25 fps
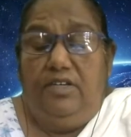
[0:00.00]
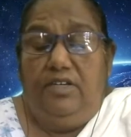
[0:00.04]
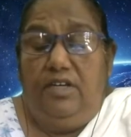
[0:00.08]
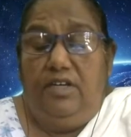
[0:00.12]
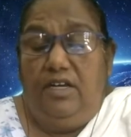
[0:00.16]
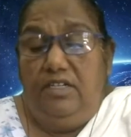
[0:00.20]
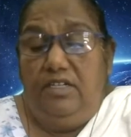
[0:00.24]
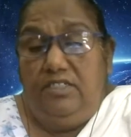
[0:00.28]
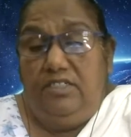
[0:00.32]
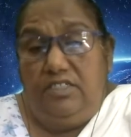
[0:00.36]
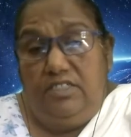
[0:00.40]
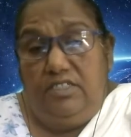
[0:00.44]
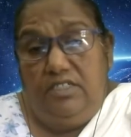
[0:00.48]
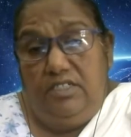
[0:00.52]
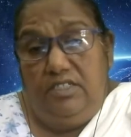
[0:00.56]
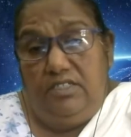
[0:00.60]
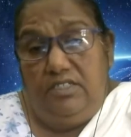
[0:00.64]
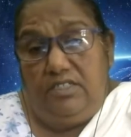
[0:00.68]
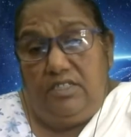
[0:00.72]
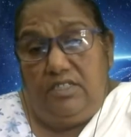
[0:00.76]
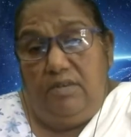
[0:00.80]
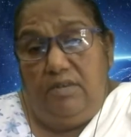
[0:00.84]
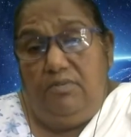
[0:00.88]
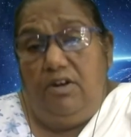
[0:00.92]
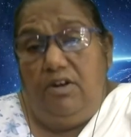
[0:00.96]
And she
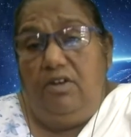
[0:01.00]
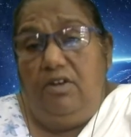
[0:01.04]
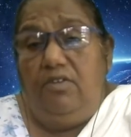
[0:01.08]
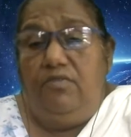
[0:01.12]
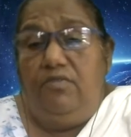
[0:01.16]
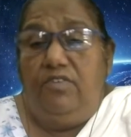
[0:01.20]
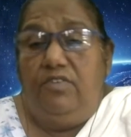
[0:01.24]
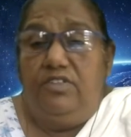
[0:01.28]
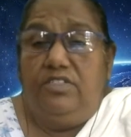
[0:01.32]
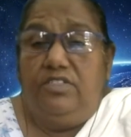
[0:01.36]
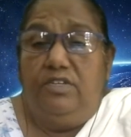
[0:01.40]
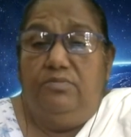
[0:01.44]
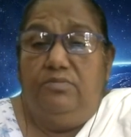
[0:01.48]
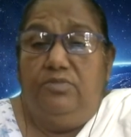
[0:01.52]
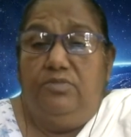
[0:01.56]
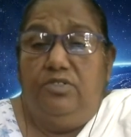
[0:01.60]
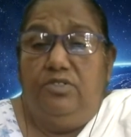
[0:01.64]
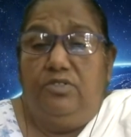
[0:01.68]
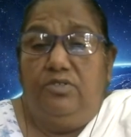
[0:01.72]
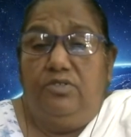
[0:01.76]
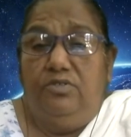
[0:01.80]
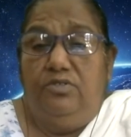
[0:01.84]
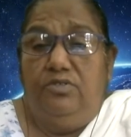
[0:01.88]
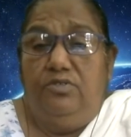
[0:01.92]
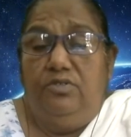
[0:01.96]
somehow was able
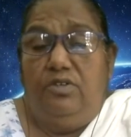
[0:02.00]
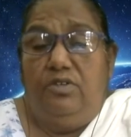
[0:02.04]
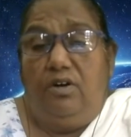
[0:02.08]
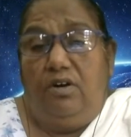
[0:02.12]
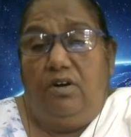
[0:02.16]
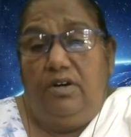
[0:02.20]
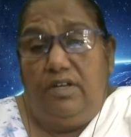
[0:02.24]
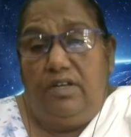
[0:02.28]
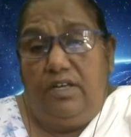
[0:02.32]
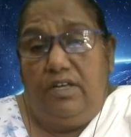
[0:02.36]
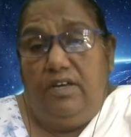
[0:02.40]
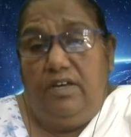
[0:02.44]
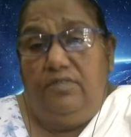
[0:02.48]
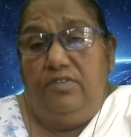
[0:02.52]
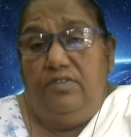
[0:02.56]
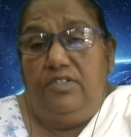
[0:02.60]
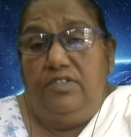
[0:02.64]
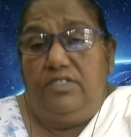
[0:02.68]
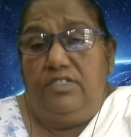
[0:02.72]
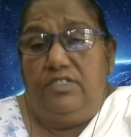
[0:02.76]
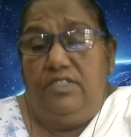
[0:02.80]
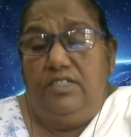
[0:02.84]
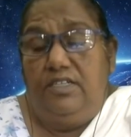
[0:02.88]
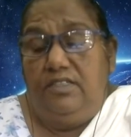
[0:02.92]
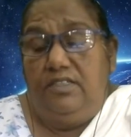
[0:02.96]
to, God gave her
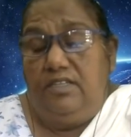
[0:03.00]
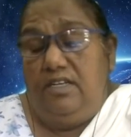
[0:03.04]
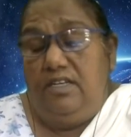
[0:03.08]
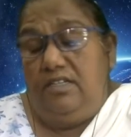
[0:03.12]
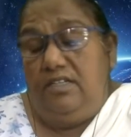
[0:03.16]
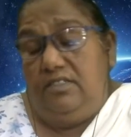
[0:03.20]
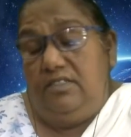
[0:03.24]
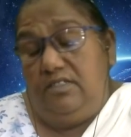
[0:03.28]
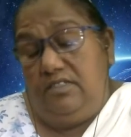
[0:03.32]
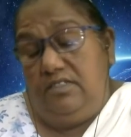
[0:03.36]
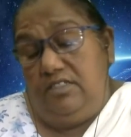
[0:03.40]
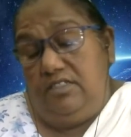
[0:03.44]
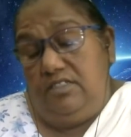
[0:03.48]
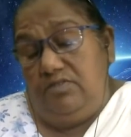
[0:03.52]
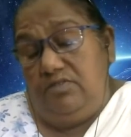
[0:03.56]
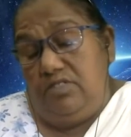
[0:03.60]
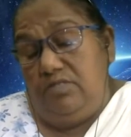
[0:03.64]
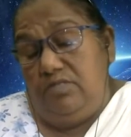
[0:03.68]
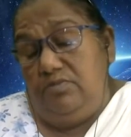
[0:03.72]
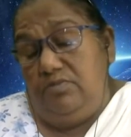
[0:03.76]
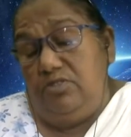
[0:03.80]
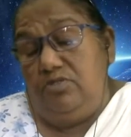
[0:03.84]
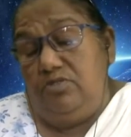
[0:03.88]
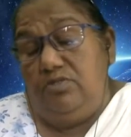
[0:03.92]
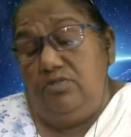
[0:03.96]
strength, and she was
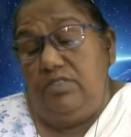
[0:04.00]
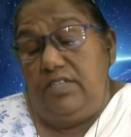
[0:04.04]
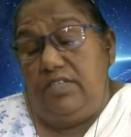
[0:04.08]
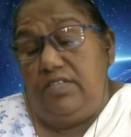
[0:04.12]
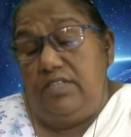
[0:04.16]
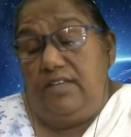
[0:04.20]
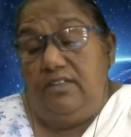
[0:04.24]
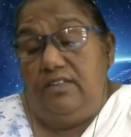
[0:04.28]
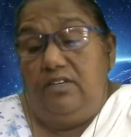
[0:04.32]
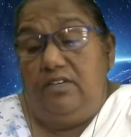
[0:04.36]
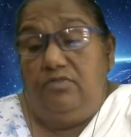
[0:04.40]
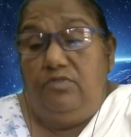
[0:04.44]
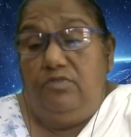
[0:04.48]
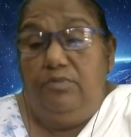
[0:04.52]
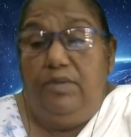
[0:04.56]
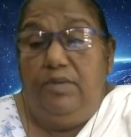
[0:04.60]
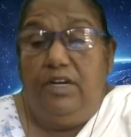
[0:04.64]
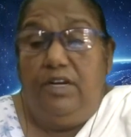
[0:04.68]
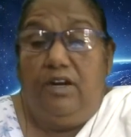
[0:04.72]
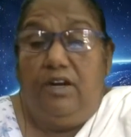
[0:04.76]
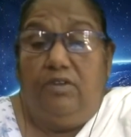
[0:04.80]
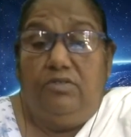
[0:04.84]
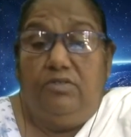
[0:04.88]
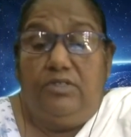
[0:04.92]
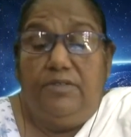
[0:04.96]
able to drag that
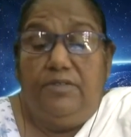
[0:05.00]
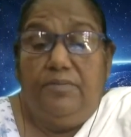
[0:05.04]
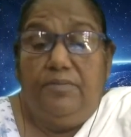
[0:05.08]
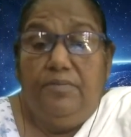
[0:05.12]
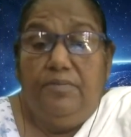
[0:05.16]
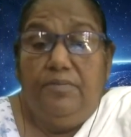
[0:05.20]
woman out.